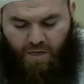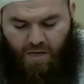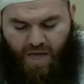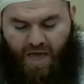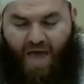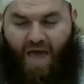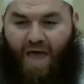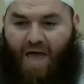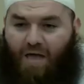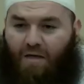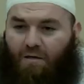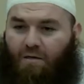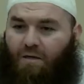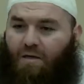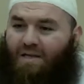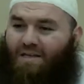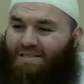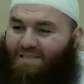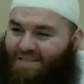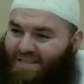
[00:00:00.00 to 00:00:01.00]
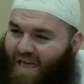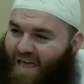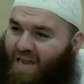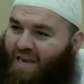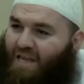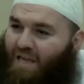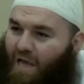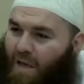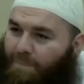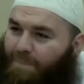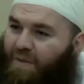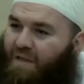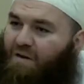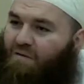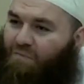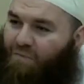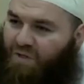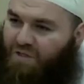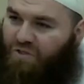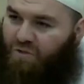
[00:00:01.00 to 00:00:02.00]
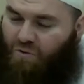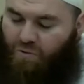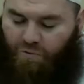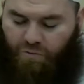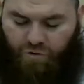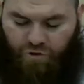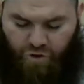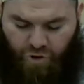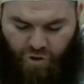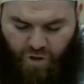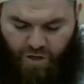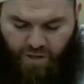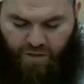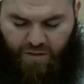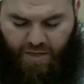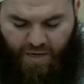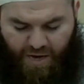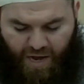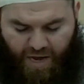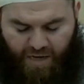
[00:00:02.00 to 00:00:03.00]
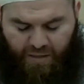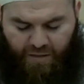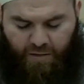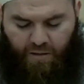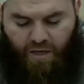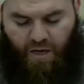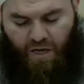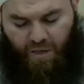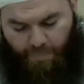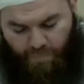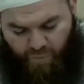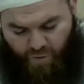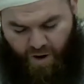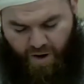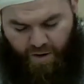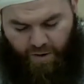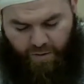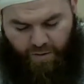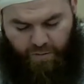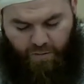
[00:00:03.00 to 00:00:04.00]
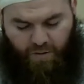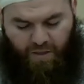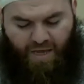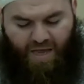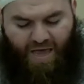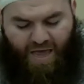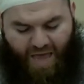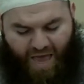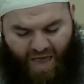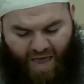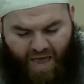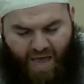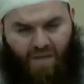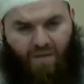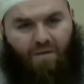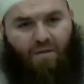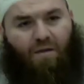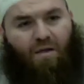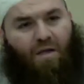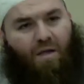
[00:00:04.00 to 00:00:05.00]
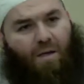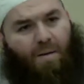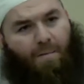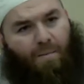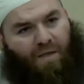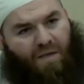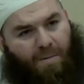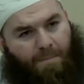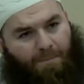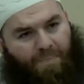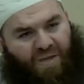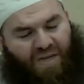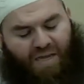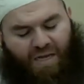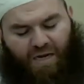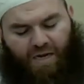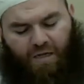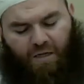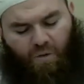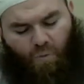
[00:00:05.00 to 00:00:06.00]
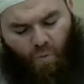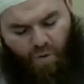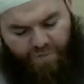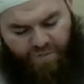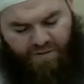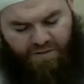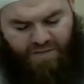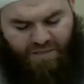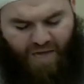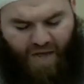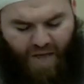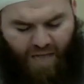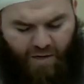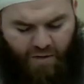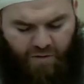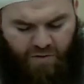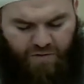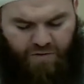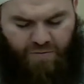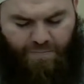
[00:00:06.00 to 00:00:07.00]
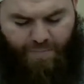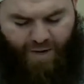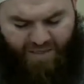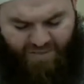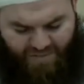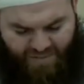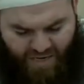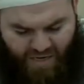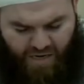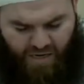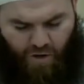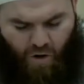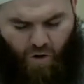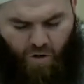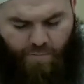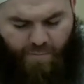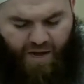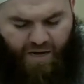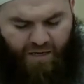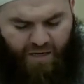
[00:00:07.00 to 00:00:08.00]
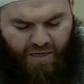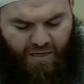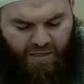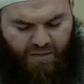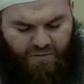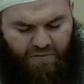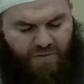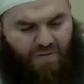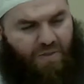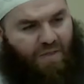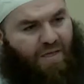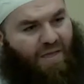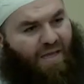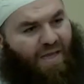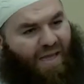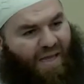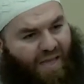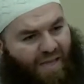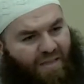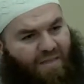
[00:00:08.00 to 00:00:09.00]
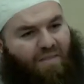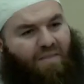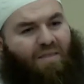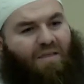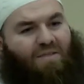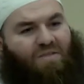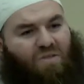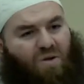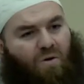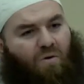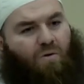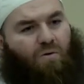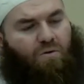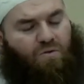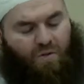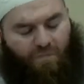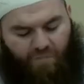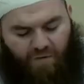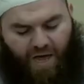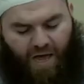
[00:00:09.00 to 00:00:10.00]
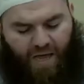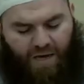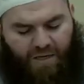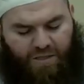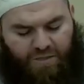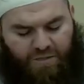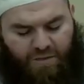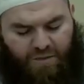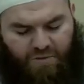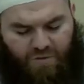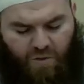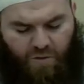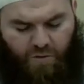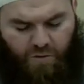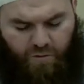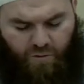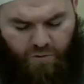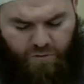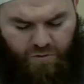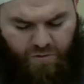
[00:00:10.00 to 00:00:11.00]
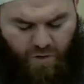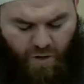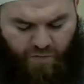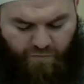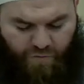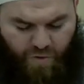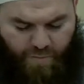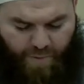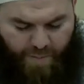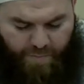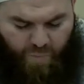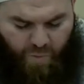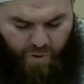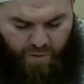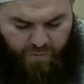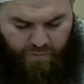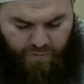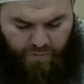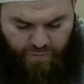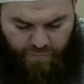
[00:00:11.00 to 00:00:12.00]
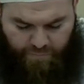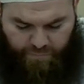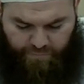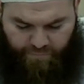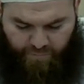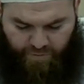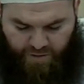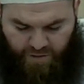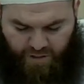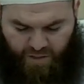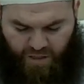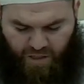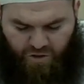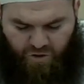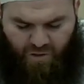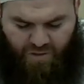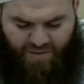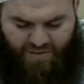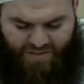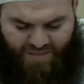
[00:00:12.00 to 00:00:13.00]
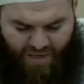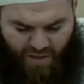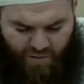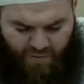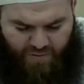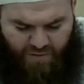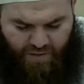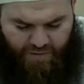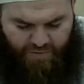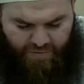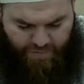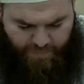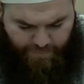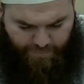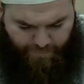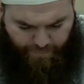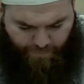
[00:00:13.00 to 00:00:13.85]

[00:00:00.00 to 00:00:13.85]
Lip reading: and standing up in vigil during the night in prayer, and competing with the scholars by sitting on my knees in the circles of knowledge, the circles of remembrance. So this tells us